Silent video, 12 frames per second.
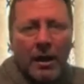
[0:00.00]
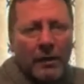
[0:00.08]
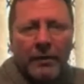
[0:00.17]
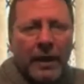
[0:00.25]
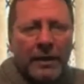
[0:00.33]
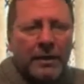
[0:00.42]

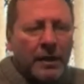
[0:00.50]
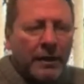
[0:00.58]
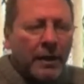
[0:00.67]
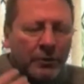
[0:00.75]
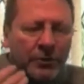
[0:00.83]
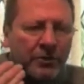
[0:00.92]
then
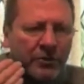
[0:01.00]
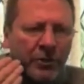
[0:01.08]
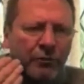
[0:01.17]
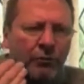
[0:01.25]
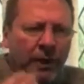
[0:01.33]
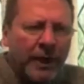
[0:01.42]

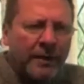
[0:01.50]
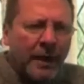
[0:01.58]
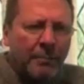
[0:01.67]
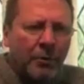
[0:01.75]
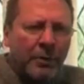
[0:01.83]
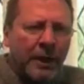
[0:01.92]
just read
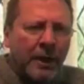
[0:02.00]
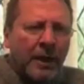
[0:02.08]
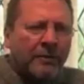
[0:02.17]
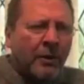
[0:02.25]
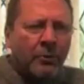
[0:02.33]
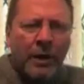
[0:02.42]
up on it.
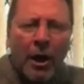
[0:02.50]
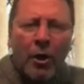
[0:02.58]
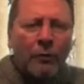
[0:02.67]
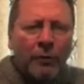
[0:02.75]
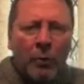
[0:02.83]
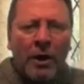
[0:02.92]
Don't get
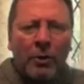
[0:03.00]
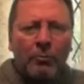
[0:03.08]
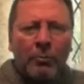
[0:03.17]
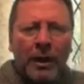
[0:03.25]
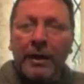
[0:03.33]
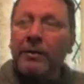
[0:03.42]

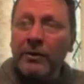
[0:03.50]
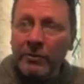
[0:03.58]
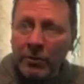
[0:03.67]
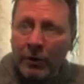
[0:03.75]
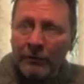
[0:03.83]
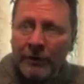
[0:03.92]
overwhelmed by it. There's
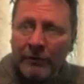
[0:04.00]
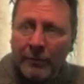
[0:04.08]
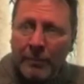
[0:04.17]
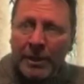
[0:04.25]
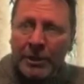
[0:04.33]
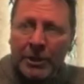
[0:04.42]
a lot of
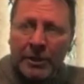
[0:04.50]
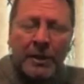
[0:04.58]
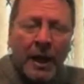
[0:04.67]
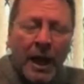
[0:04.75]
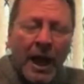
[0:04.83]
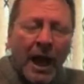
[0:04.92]

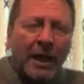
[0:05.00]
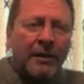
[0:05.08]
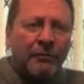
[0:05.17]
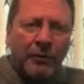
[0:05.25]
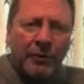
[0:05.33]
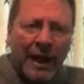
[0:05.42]
information, and
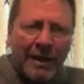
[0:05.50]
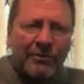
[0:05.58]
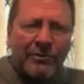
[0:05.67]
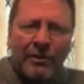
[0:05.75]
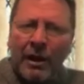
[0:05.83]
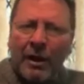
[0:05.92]
if you get
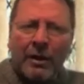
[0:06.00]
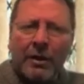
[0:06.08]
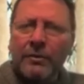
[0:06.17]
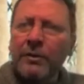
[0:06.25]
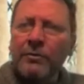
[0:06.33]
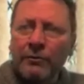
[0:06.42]
stuck,
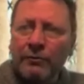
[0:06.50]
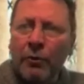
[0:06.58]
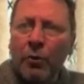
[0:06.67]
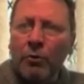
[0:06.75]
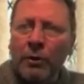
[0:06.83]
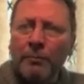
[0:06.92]
there's a
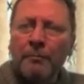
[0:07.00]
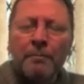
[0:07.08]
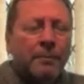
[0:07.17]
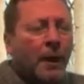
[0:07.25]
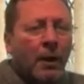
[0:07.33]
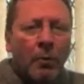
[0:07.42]
forum
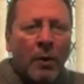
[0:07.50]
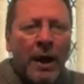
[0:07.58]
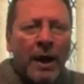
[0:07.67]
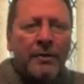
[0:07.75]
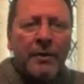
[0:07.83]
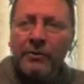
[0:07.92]

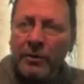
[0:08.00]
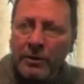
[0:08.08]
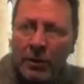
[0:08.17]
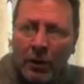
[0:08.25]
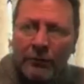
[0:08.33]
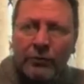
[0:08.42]
where there's a
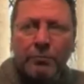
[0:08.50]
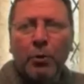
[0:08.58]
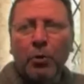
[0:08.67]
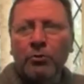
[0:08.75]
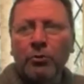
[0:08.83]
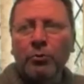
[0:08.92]
lot of
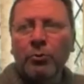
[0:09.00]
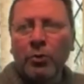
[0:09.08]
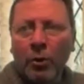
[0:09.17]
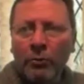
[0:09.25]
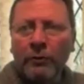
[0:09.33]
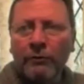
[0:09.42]
support
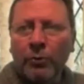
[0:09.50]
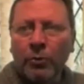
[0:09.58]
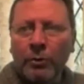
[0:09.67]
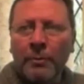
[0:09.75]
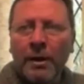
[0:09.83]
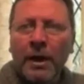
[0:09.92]
on the
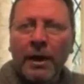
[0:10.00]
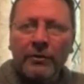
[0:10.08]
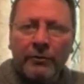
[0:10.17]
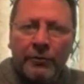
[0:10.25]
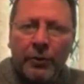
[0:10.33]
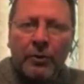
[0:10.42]
forum. There's
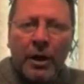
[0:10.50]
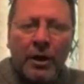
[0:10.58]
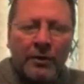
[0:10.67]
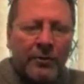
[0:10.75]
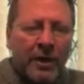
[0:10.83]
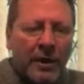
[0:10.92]
a few
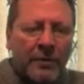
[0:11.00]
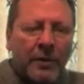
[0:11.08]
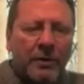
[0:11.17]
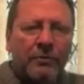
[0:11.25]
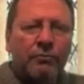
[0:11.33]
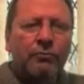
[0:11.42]
guys there
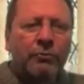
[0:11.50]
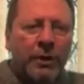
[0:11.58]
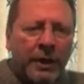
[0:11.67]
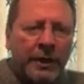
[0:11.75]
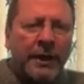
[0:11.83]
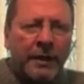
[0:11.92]
that
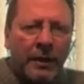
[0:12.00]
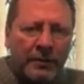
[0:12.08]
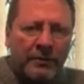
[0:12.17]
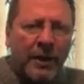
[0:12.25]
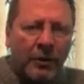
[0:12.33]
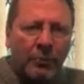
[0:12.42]
really like
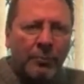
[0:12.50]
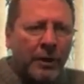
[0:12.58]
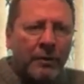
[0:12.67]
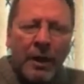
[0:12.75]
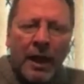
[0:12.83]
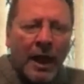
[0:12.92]
to help
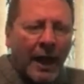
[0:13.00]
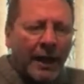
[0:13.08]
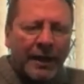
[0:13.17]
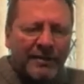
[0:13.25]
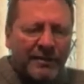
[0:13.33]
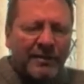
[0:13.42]
you,
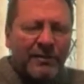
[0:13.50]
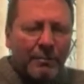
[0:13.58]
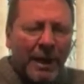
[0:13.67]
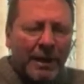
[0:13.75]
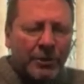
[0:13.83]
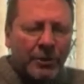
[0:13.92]
and it's just a
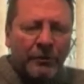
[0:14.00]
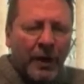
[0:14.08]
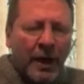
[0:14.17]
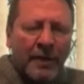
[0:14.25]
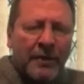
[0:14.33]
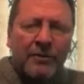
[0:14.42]
matter of,
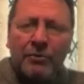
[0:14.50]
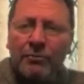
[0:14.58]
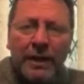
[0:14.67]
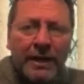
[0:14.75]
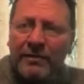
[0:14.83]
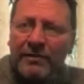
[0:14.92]
there's a
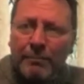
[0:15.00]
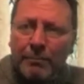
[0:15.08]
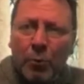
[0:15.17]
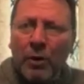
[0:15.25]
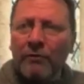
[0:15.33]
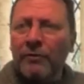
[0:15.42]
really
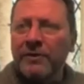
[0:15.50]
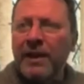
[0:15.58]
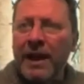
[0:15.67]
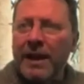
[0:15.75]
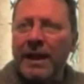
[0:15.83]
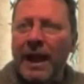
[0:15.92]
simple one for
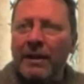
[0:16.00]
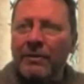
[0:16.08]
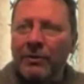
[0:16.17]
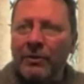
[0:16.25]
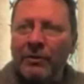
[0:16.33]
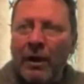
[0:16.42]
debt
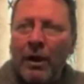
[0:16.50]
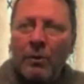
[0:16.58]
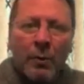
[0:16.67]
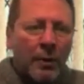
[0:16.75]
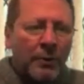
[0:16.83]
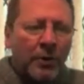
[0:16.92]
collectors
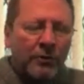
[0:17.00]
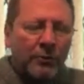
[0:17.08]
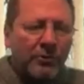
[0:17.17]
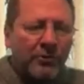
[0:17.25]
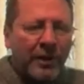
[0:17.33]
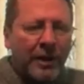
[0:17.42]
where we got
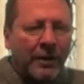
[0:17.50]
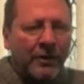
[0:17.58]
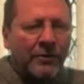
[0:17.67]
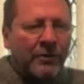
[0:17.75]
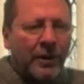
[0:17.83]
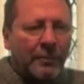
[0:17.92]
some
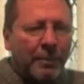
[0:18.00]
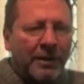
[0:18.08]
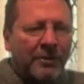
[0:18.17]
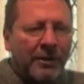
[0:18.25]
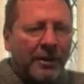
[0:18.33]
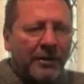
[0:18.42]
stickers that are
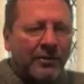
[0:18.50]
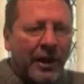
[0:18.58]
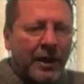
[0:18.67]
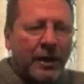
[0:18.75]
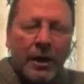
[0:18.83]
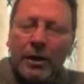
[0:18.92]
basically
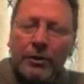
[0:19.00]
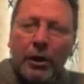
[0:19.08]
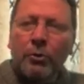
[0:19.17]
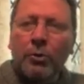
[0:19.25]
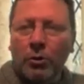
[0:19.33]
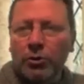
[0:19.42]
say
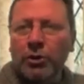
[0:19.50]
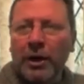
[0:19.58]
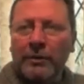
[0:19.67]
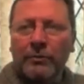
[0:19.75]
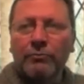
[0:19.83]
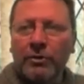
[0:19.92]
no
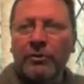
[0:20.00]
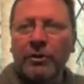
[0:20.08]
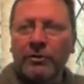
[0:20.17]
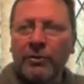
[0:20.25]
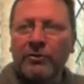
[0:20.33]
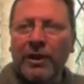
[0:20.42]
contract,
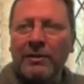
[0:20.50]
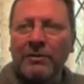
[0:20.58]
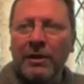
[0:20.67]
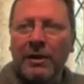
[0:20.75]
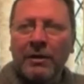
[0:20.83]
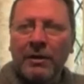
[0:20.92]
return to
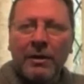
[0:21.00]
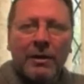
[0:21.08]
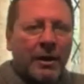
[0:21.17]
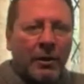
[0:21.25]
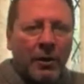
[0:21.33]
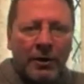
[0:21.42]
sender.
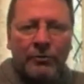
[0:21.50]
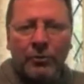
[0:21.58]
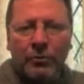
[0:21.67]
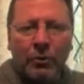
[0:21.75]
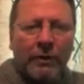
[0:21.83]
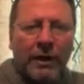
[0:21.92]
I
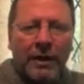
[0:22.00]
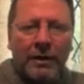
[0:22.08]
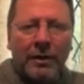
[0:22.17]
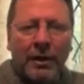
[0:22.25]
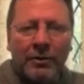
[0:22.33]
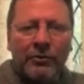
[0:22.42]
do not
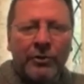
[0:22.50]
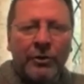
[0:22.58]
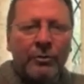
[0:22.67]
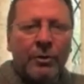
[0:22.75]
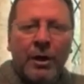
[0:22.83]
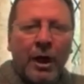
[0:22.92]
recognise
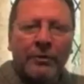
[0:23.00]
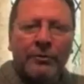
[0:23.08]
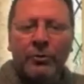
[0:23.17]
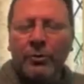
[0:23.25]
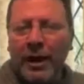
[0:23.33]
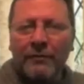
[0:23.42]
you, I
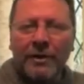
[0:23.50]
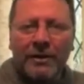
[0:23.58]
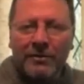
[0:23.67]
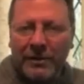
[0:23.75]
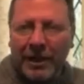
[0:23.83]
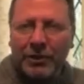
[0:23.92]
do not have an
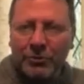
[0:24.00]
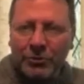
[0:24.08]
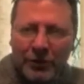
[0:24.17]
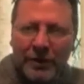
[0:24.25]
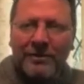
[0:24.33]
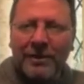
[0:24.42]
international
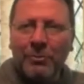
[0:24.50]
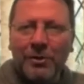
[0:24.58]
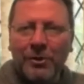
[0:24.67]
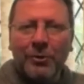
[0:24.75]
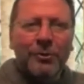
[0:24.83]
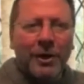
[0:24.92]
treaty
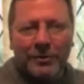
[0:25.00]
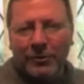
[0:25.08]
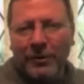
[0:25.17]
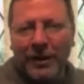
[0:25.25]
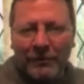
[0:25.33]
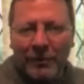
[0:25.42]
with you, I
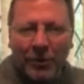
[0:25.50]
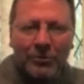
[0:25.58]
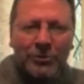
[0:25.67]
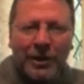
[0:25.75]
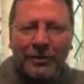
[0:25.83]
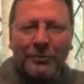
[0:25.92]
do not have a
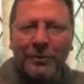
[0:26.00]
contract